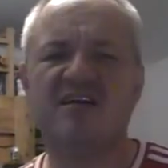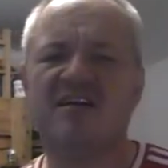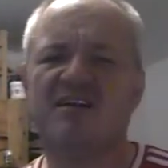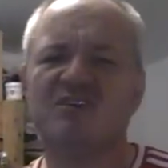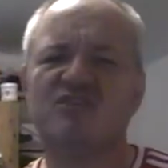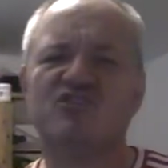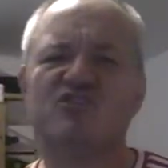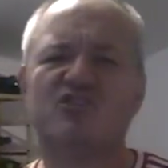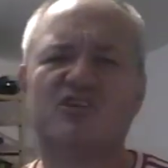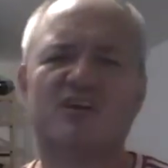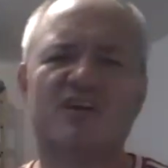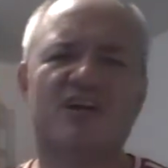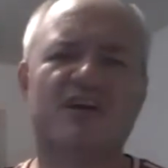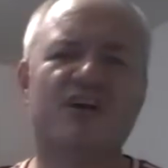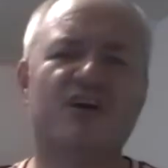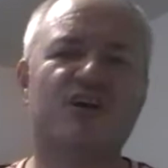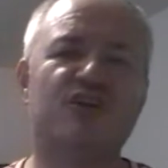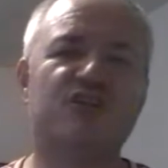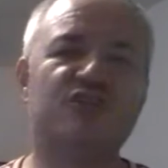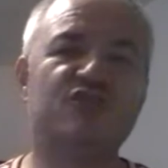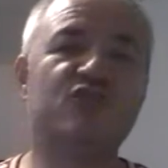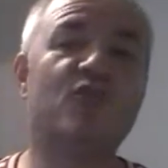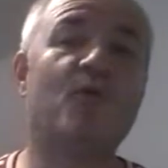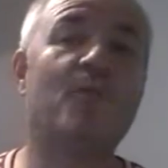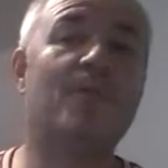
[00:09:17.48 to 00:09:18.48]
to
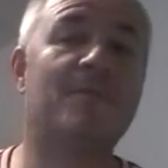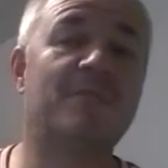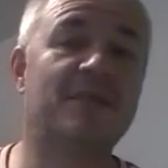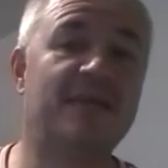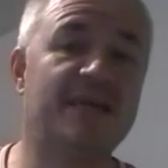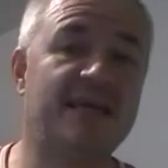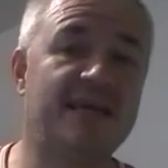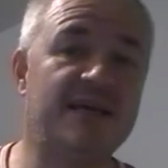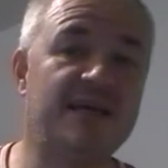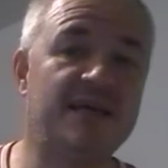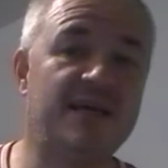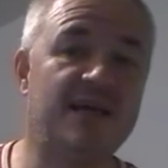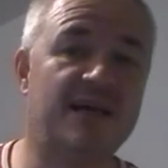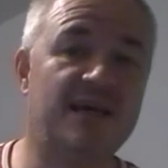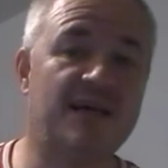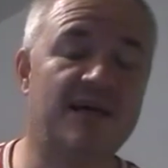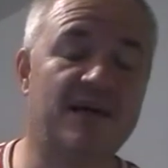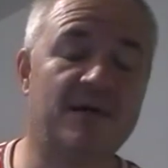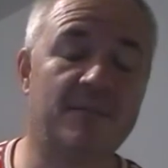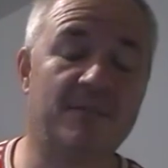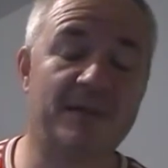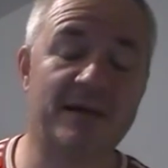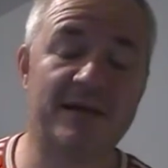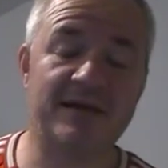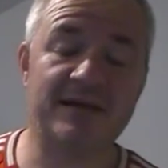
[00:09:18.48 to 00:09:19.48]
numb the
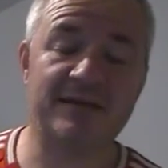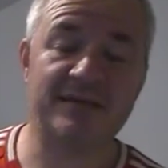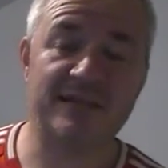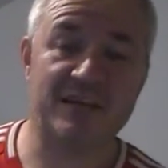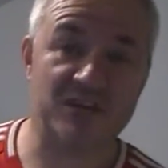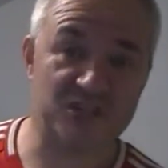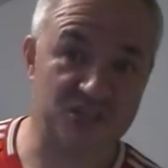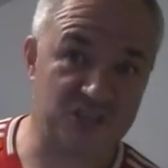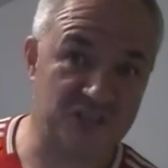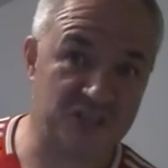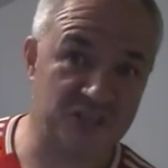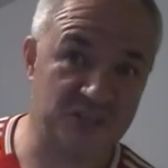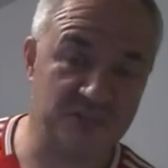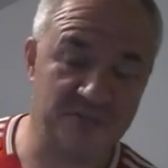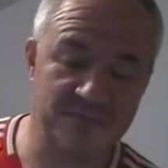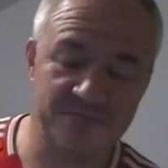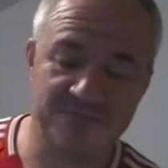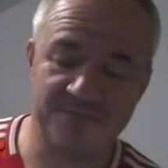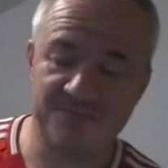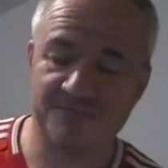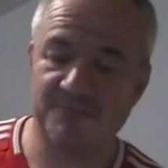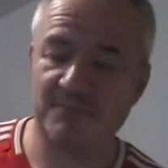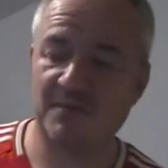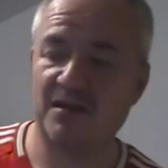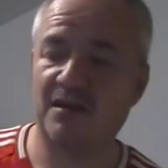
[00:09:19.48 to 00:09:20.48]
pain, as you do.
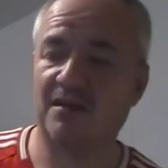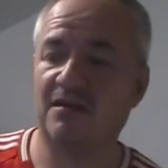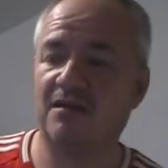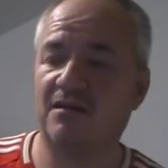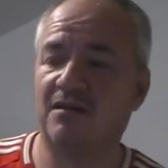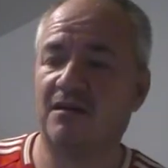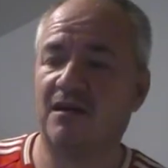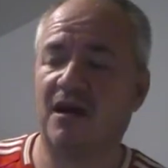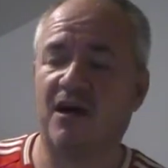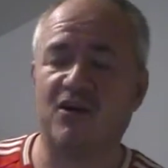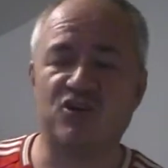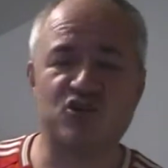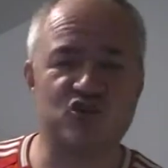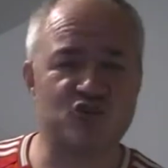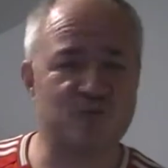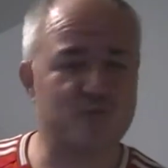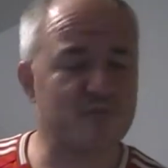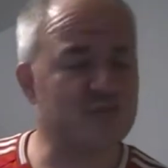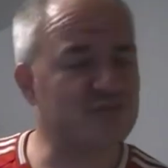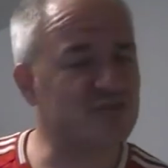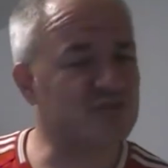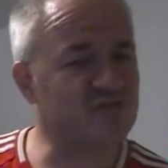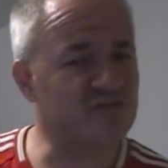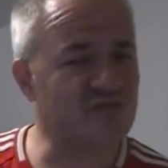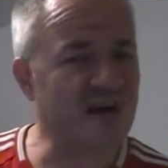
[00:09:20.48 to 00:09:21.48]
I should
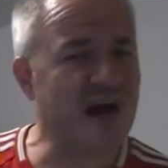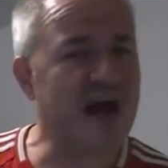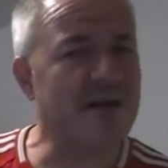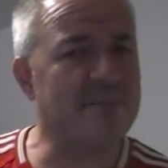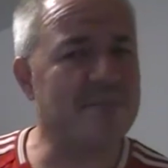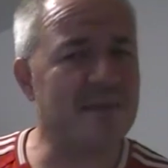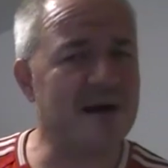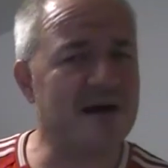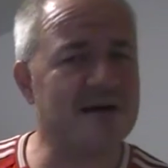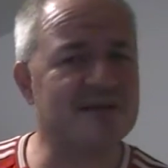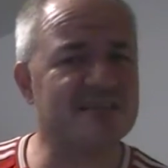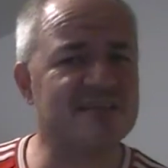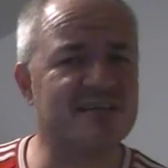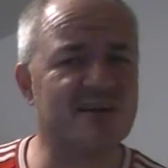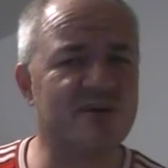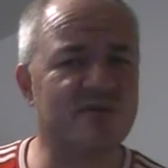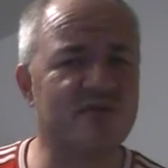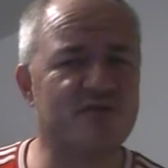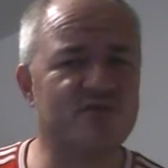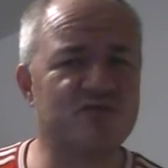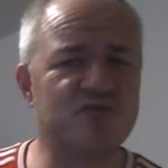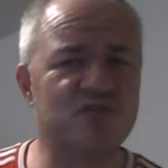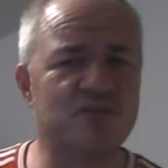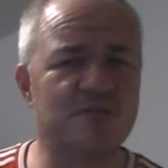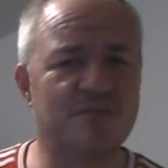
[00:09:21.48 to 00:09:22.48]
prescribe myself
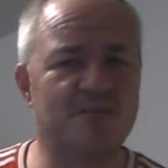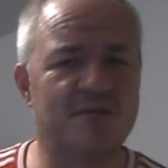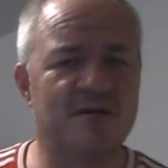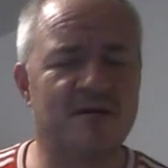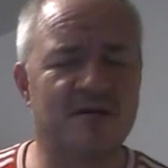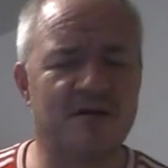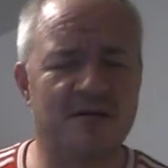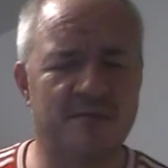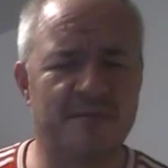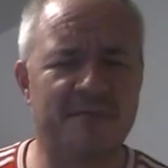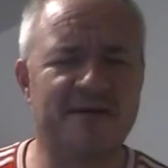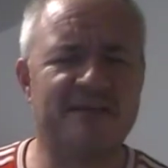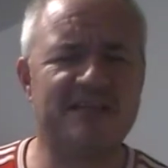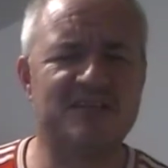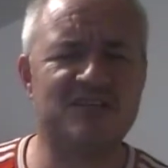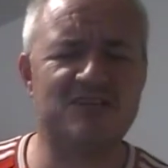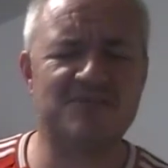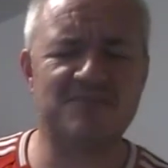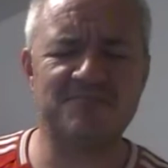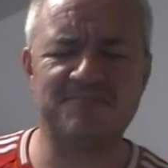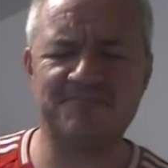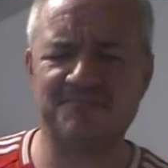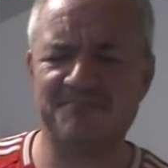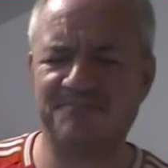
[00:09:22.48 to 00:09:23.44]
some medicine.